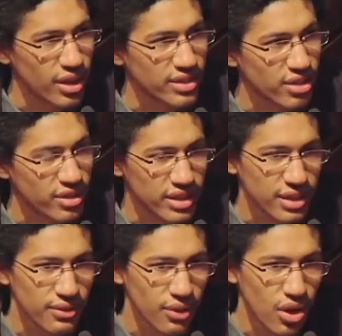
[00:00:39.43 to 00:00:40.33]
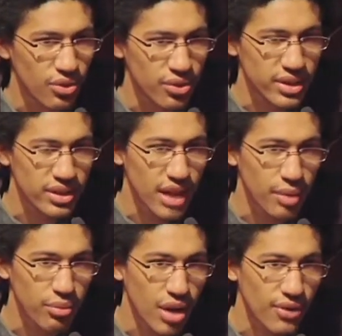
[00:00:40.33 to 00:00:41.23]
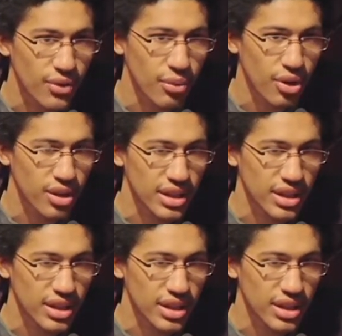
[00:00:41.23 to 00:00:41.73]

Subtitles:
I started to get involved with nonprofit work,